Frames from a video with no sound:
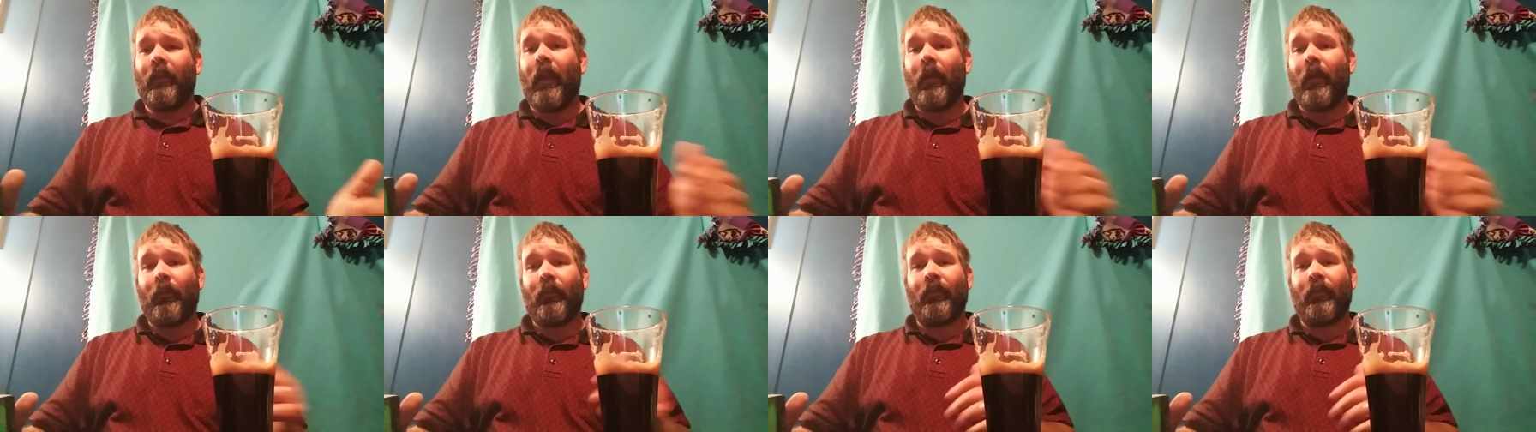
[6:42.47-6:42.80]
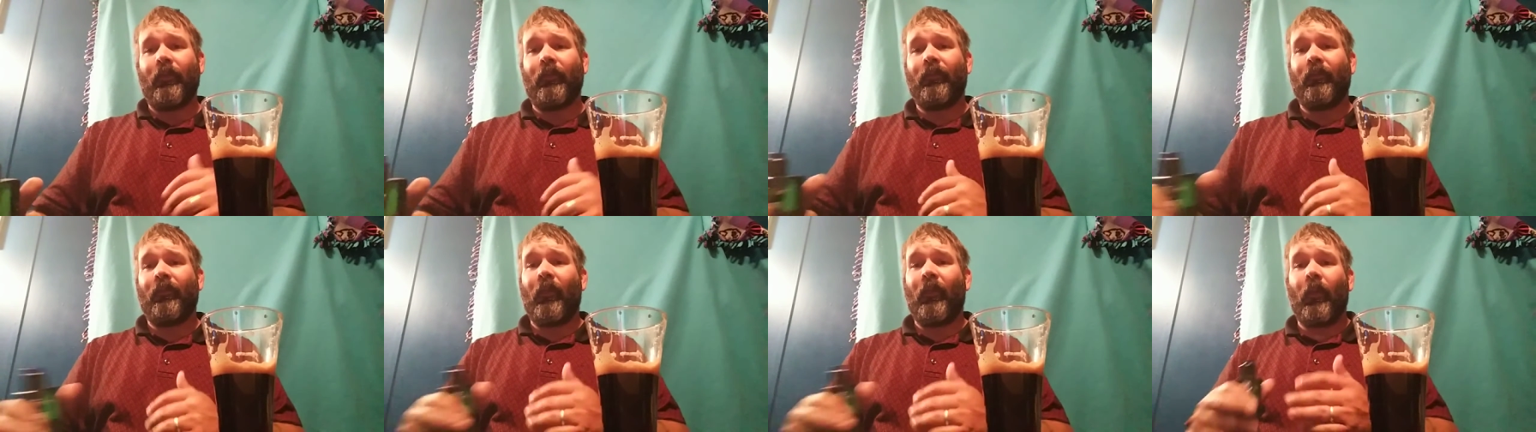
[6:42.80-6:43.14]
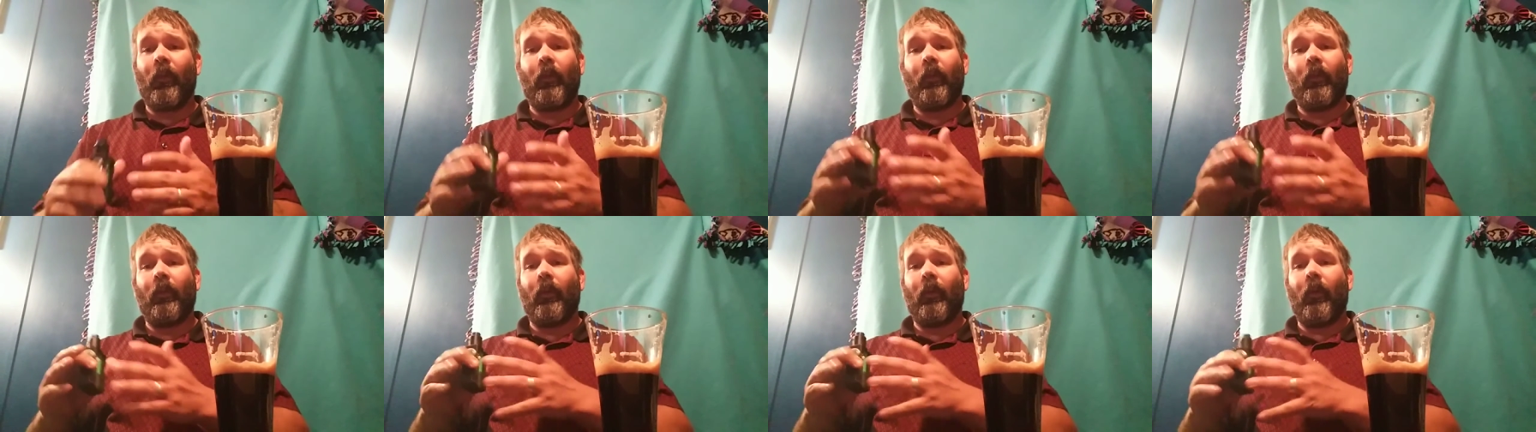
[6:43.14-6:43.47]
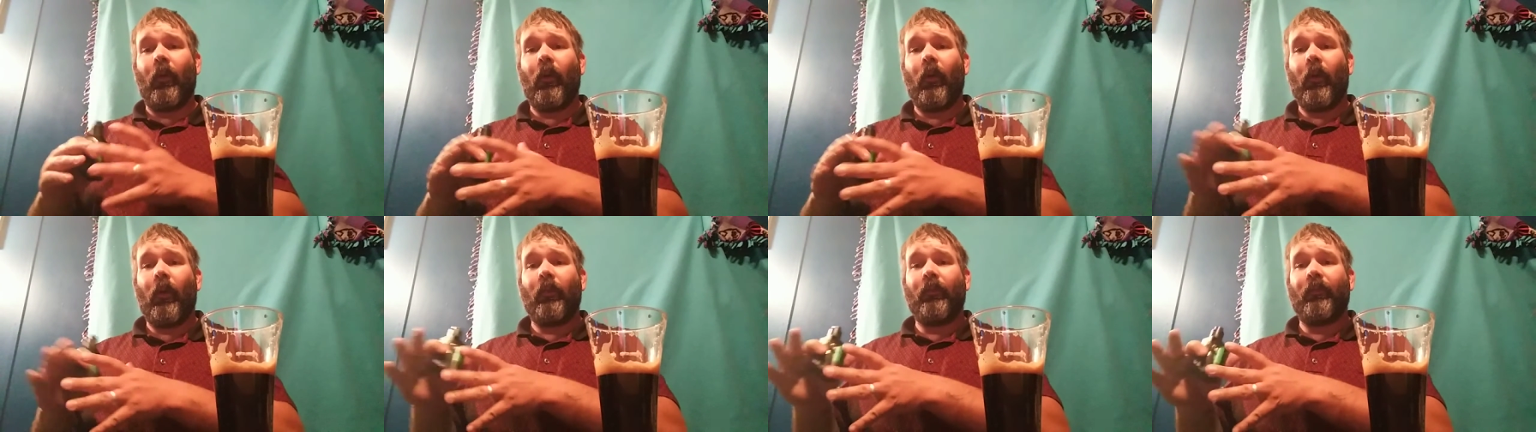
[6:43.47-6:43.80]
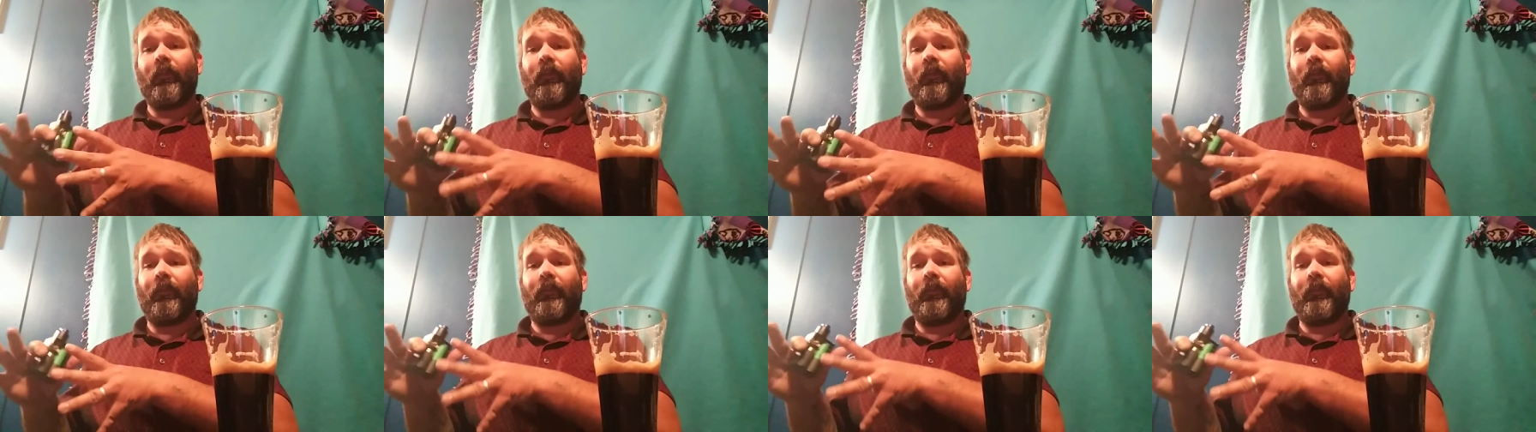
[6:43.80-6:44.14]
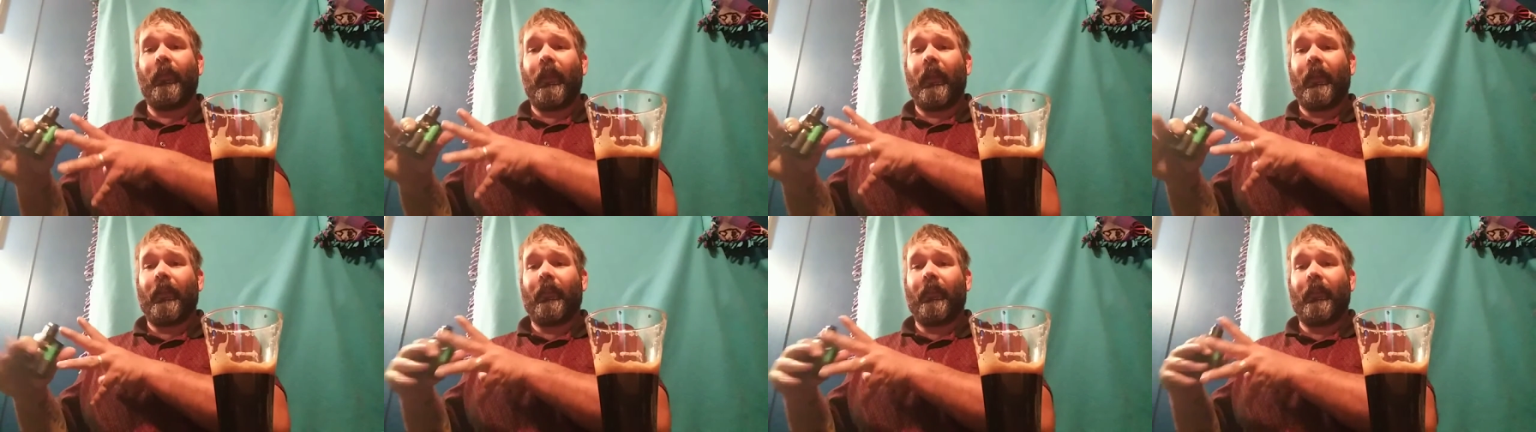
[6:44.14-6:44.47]
that was as far off
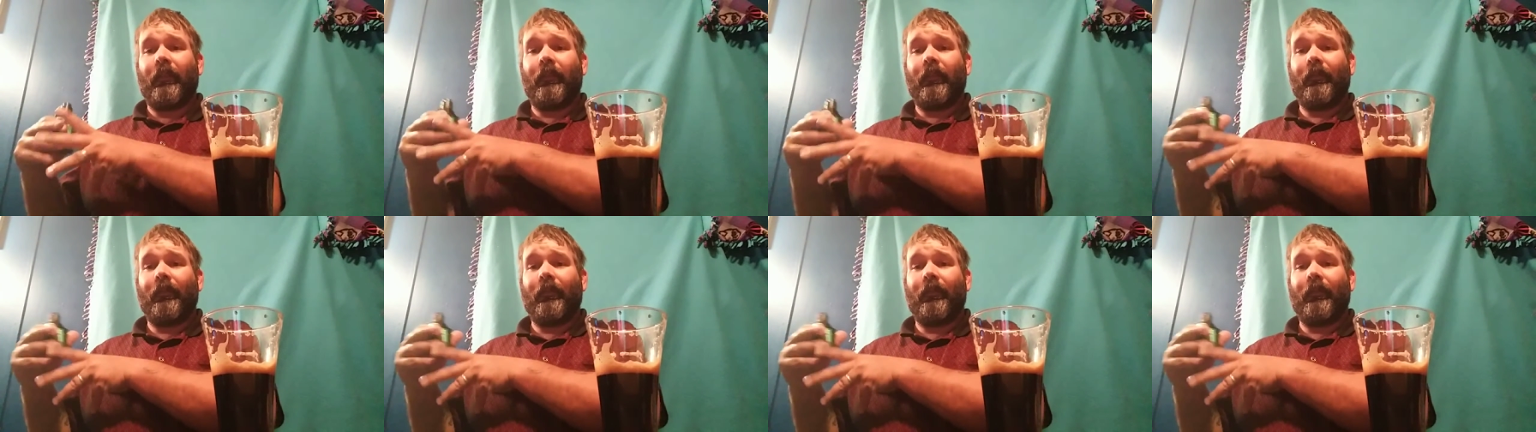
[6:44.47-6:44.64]
like